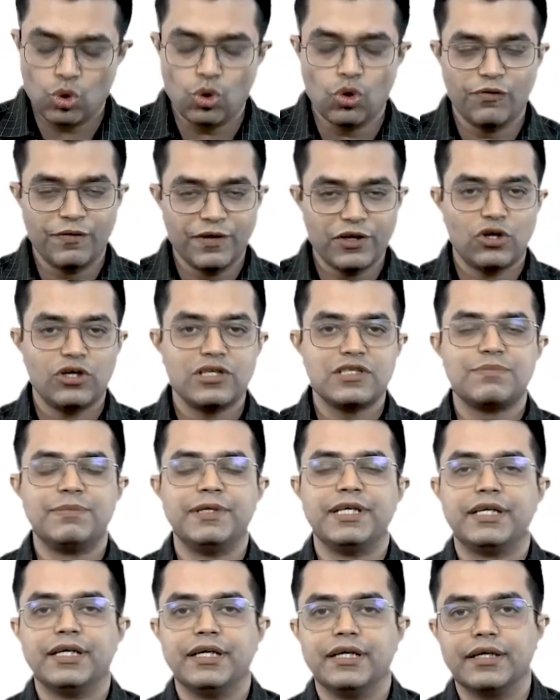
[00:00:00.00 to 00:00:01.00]
Overall
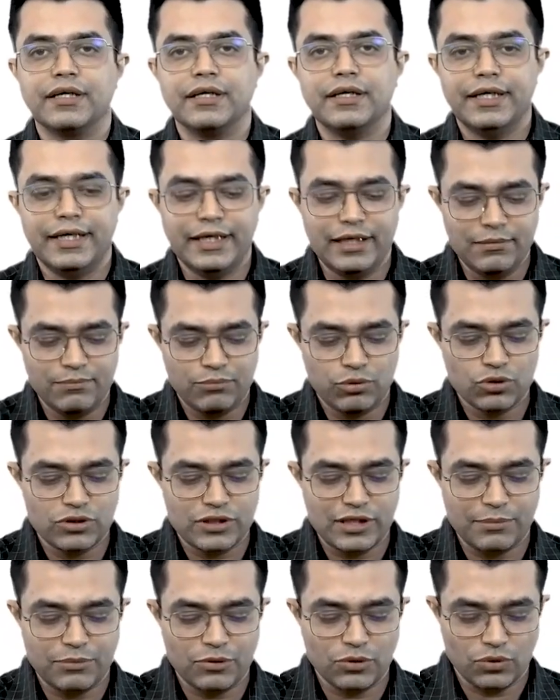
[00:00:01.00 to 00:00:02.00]
speaking, in
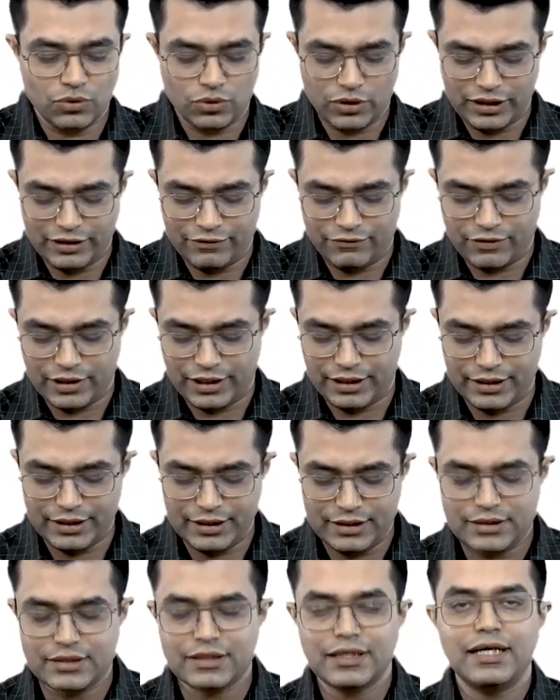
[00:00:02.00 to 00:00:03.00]
post-streptococcal
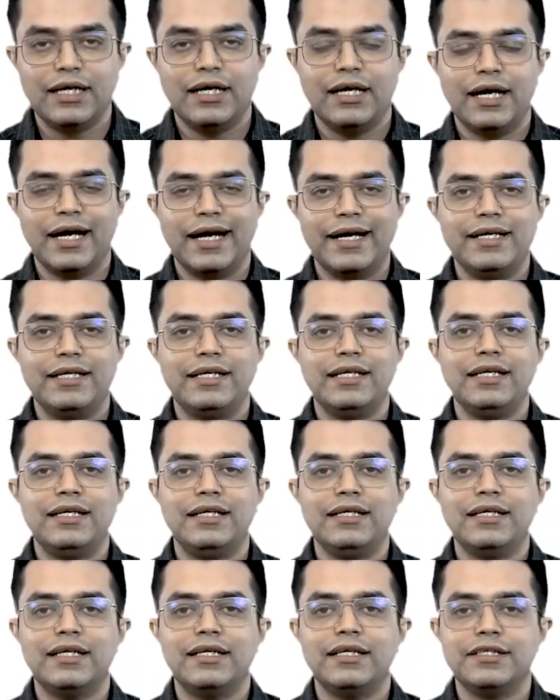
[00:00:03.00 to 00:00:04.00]
nephritis, anti
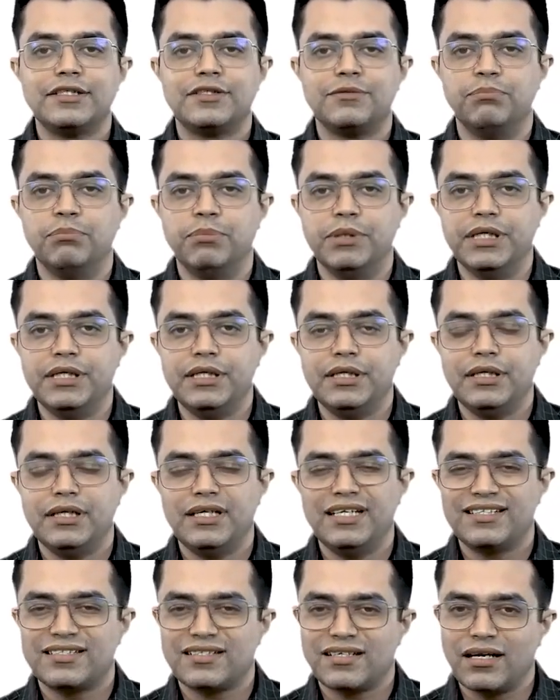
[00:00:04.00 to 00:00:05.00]
DNase B
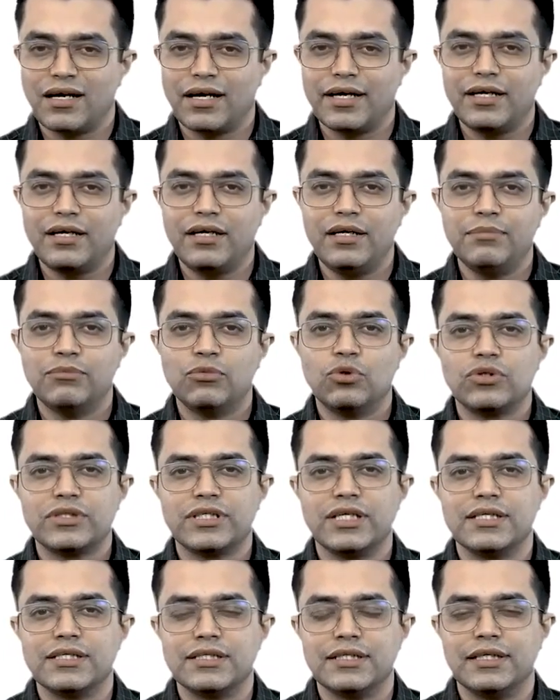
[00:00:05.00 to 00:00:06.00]
is slightly more
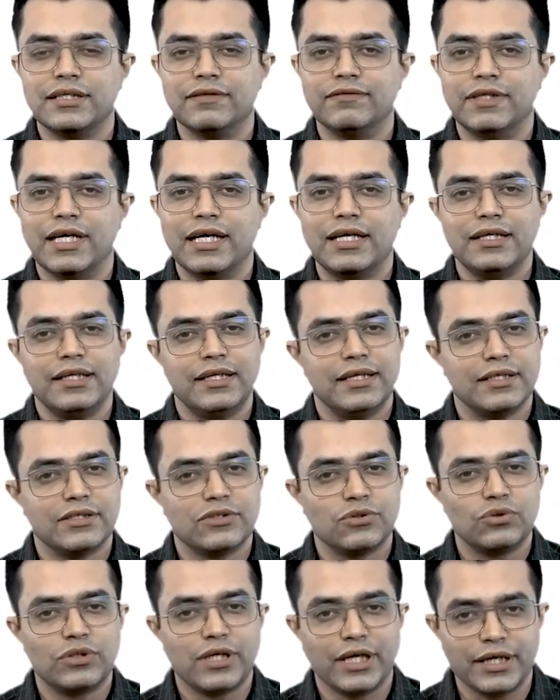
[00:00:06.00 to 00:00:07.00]
sensitive than
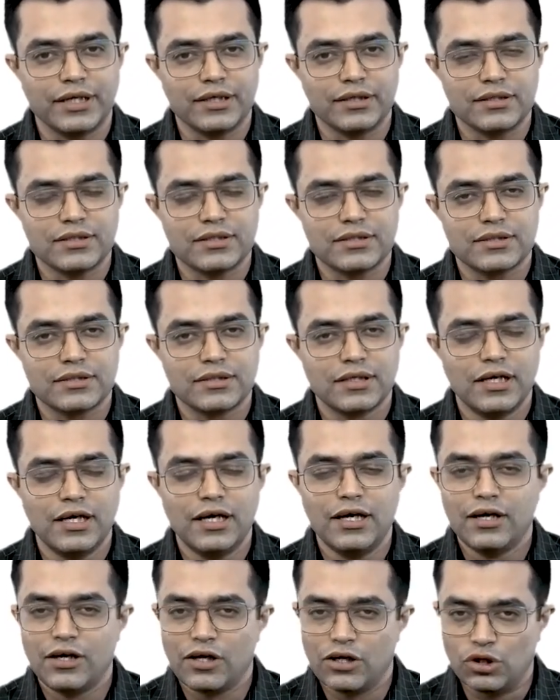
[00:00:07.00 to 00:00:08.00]
ASO titers.
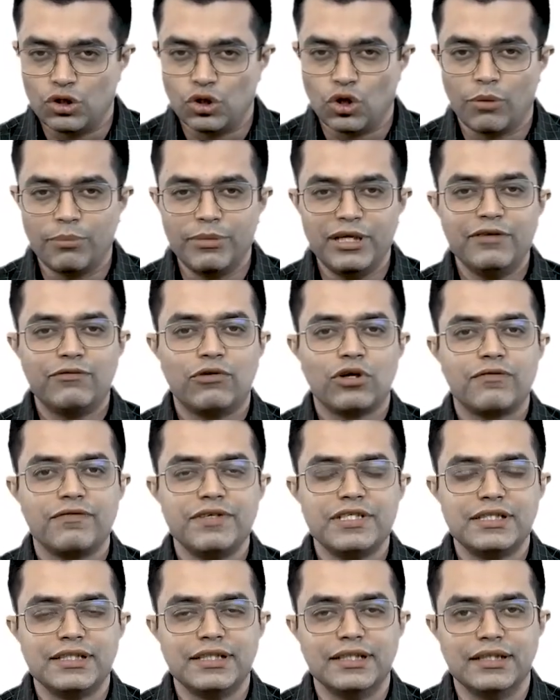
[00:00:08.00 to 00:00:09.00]
Normally what
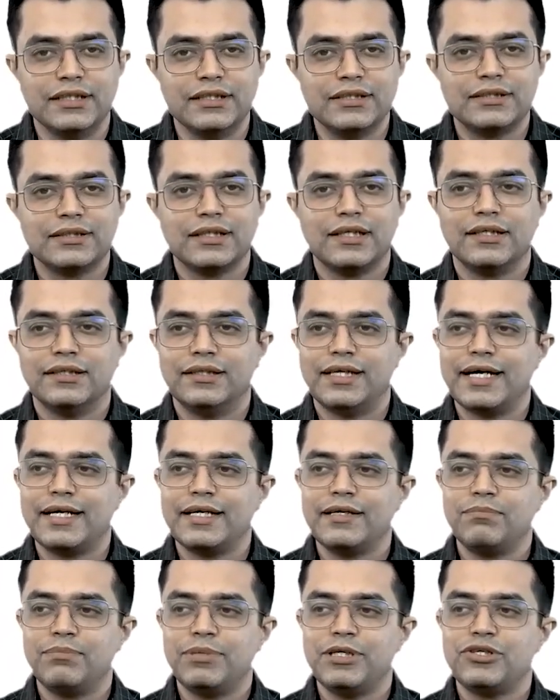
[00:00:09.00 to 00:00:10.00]
we see is
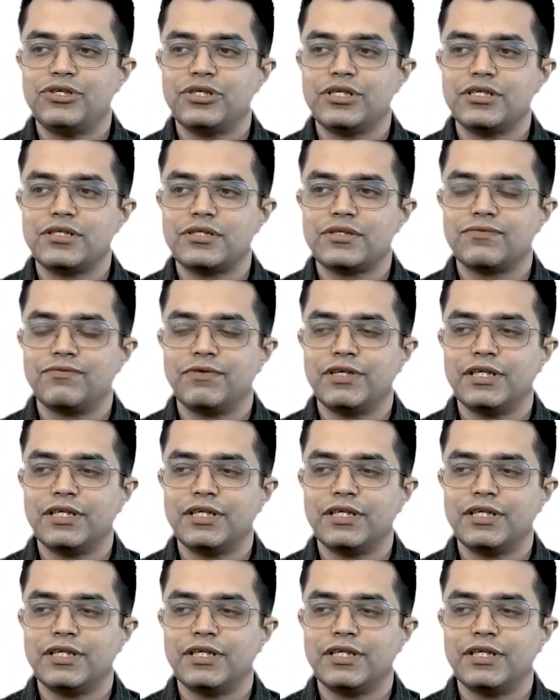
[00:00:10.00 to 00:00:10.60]
that in patients